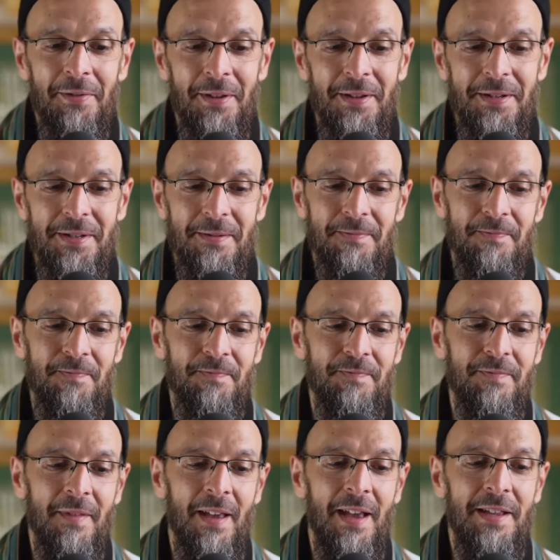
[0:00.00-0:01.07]
this
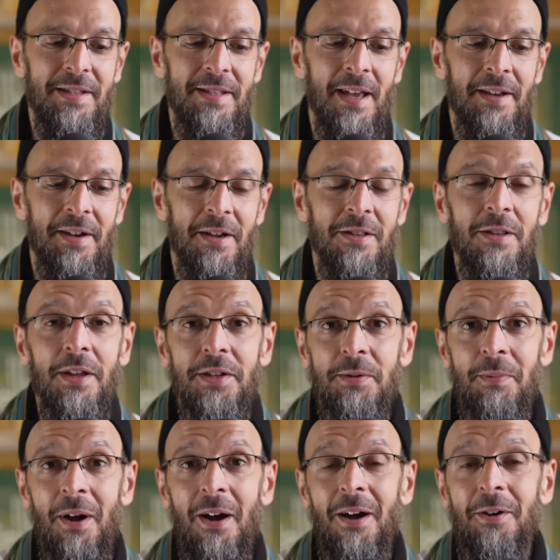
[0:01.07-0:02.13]
is that Allah
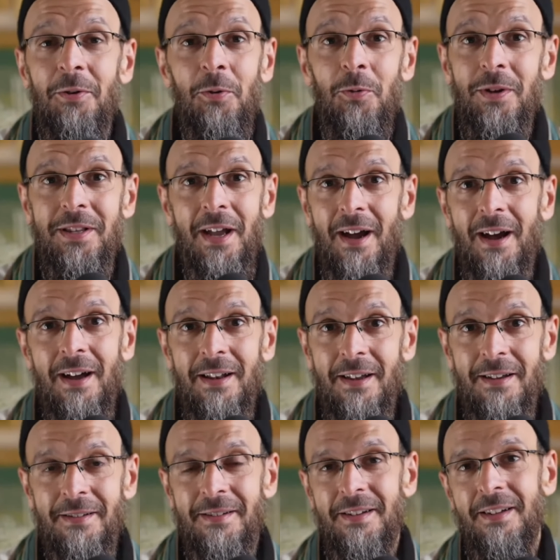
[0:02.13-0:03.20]
subhanahu wa ta'ala
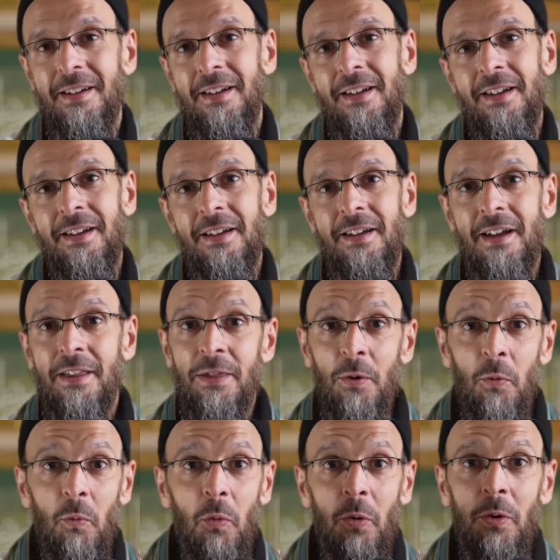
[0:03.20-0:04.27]
in the
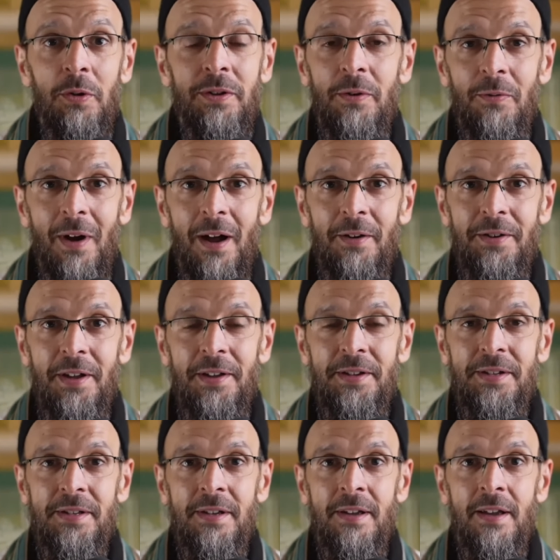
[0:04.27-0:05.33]
world around
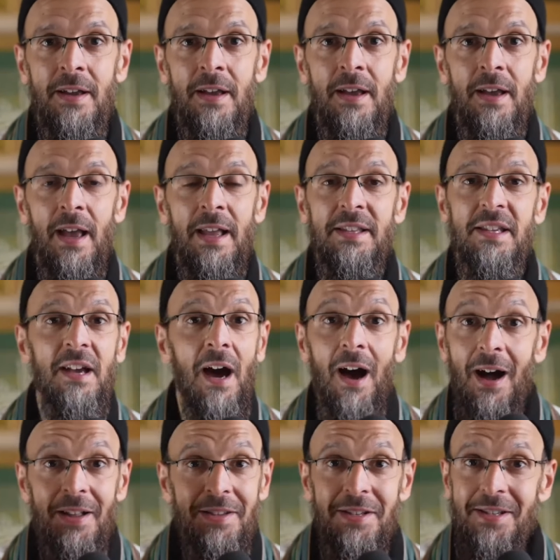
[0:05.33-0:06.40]
us is
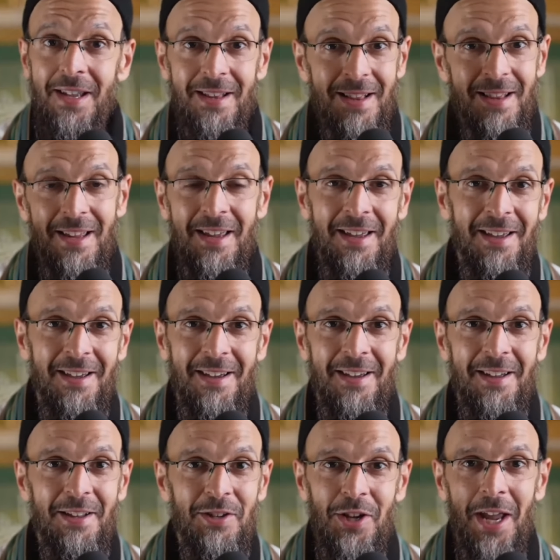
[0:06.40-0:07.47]
constantly
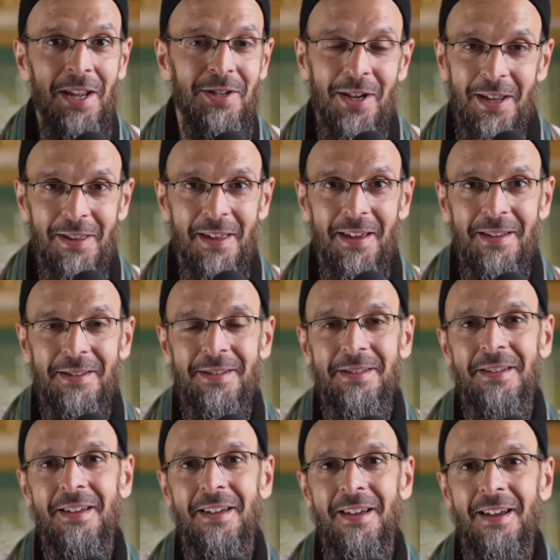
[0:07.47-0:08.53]
changing things.
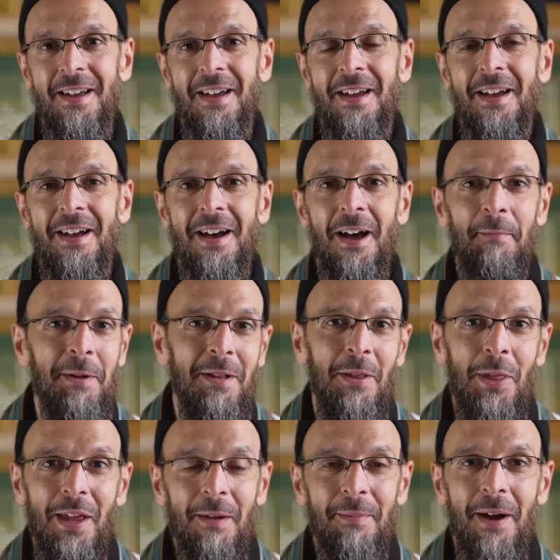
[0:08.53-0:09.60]
I mean,
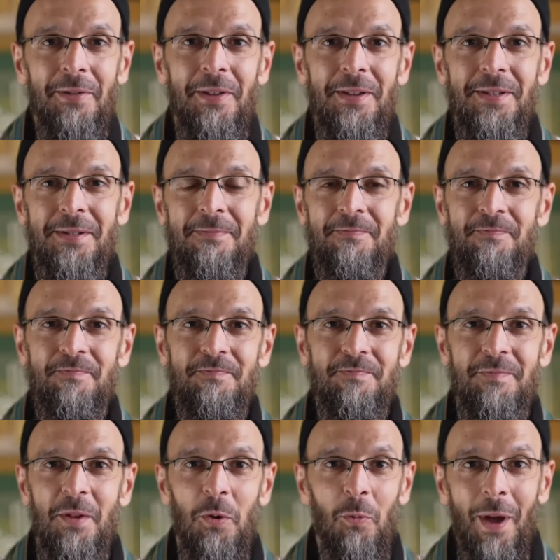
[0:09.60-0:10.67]
think about this.
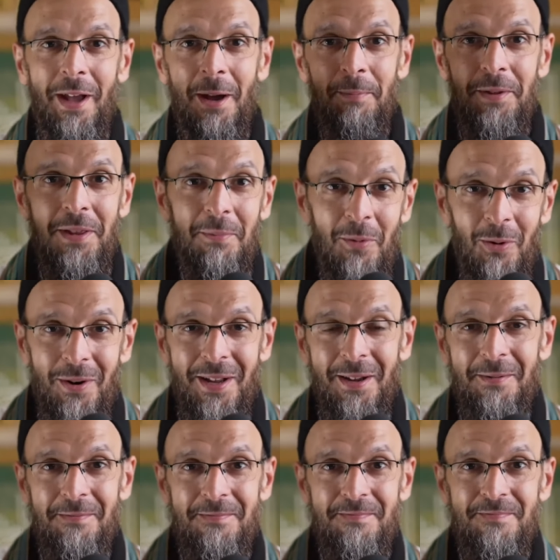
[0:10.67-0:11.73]
You wake up in the morning
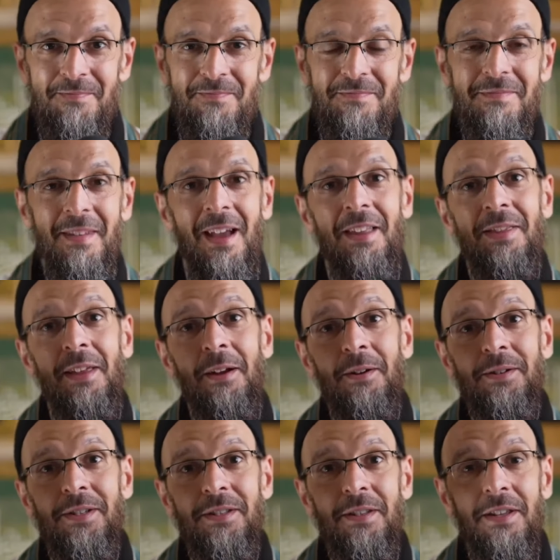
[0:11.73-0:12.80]
and
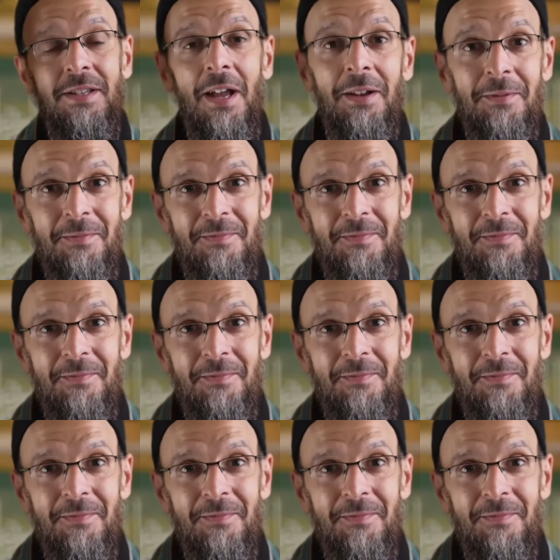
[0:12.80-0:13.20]
there's the sun.